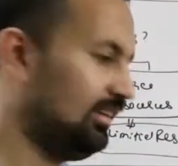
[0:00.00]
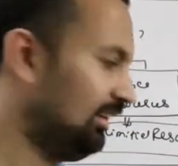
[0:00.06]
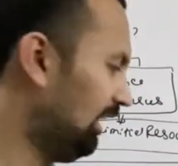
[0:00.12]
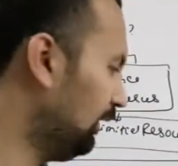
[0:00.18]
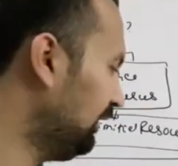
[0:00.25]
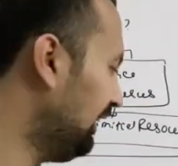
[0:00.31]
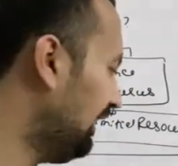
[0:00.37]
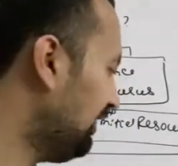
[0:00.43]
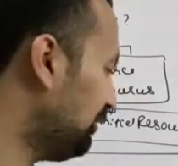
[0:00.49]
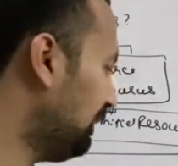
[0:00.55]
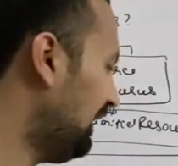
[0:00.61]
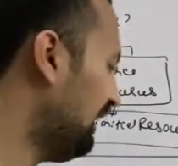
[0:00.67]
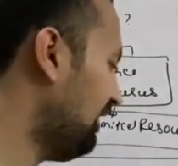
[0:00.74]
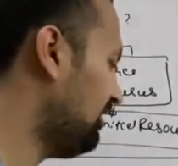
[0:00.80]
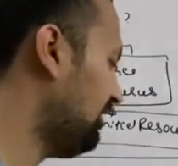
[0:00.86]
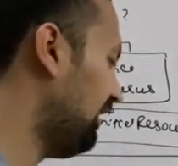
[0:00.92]
Now the next
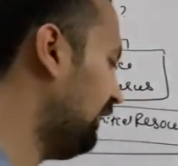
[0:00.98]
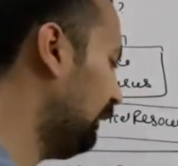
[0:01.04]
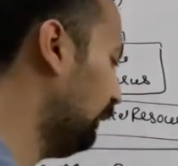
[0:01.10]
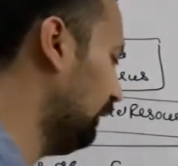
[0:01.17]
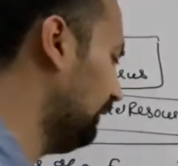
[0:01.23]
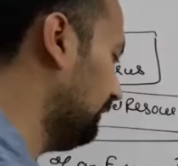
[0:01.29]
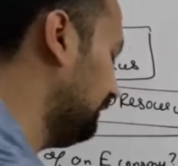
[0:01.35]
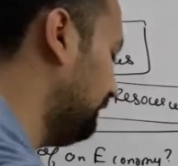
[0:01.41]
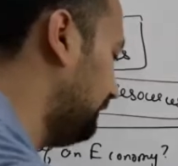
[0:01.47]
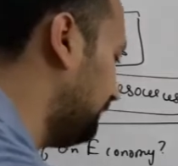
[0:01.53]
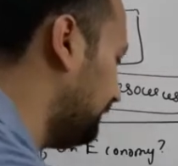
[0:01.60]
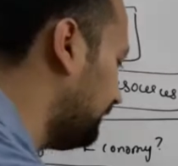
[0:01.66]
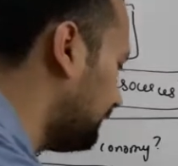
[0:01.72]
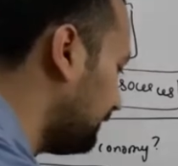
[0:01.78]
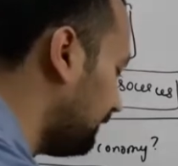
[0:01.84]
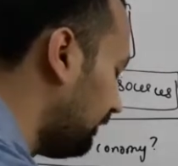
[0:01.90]
part is schedule.
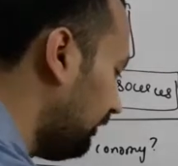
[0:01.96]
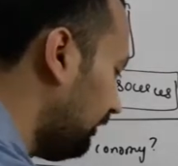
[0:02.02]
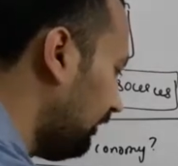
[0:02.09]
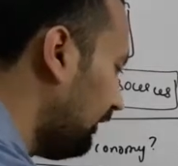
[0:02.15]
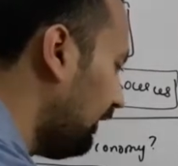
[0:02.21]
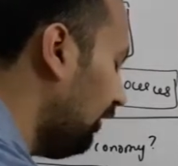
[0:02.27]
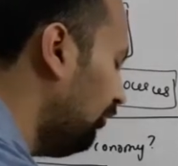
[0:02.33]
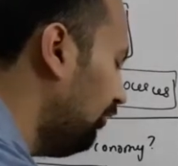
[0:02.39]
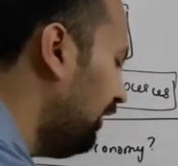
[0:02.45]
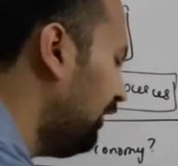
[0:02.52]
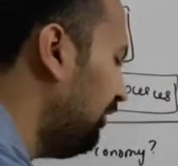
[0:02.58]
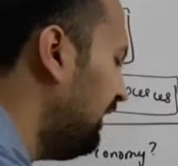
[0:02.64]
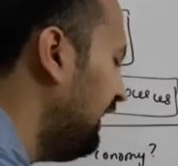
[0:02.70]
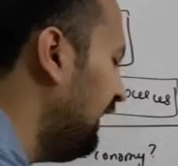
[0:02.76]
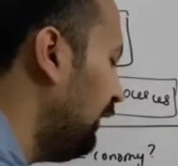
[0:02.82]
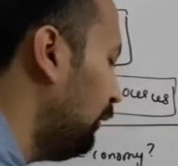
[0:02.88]
What
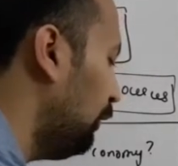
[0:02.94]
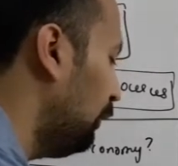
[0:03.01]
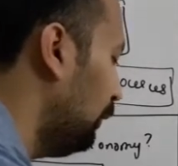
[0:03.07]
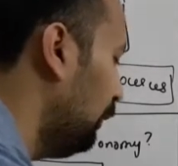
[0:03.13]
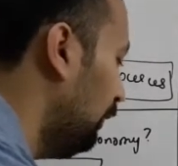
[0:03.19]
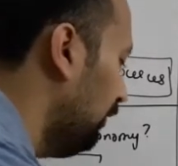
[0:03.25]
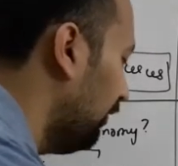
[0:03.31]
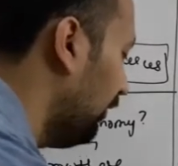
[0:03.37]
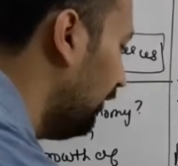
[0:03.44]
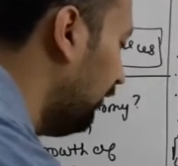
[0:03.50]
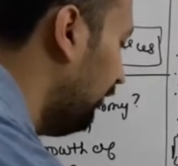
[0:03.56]
we need to do,